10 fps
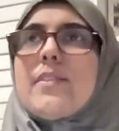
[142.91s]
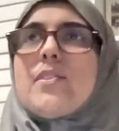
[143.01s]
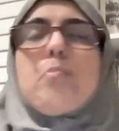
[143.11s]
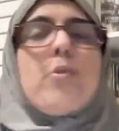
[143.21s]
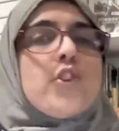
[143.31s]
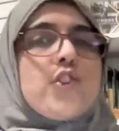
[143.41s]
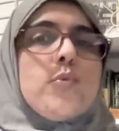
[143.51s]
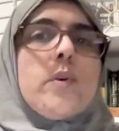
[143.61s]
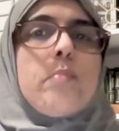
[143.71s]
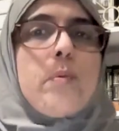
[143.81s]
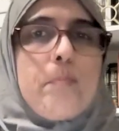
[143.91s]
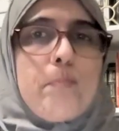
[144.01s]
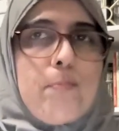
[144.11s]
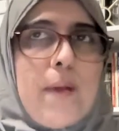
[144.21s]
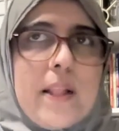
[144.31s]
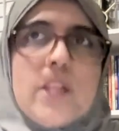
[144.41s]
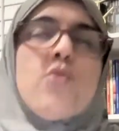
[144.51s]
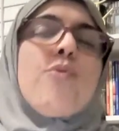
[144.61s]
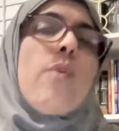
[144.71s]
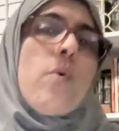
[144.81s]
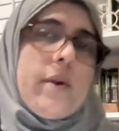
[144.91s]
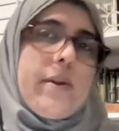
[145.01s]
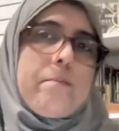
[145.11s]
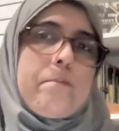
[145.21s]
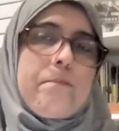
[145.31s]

support you in propelling you forward.